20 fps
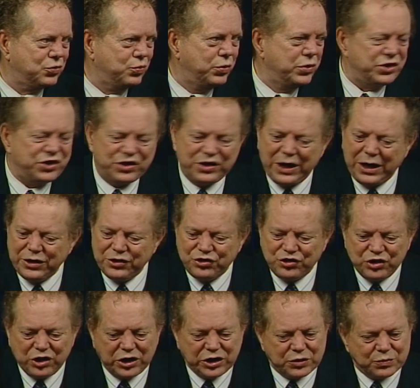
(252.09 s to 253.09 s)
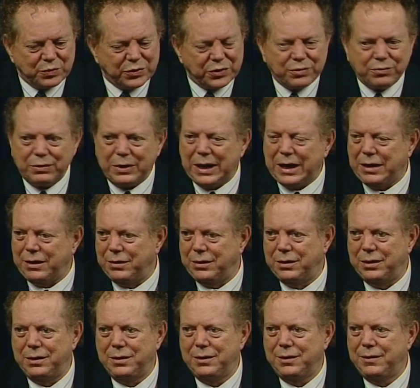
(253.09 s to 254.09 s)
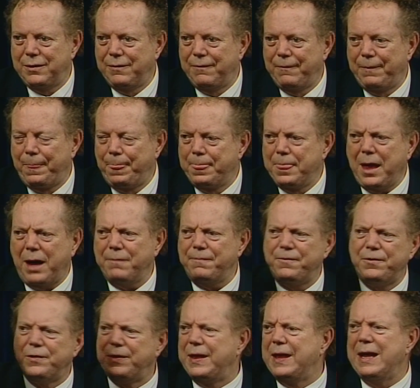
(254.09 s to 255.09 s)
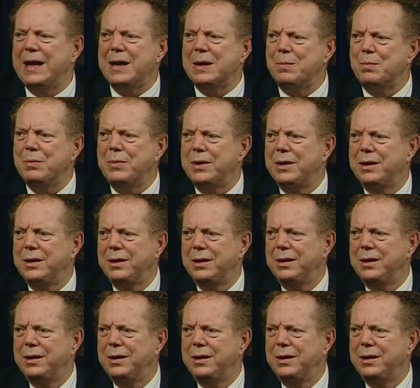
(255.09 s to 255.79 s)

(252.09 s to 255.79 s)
Switch that judgment around. Not for them.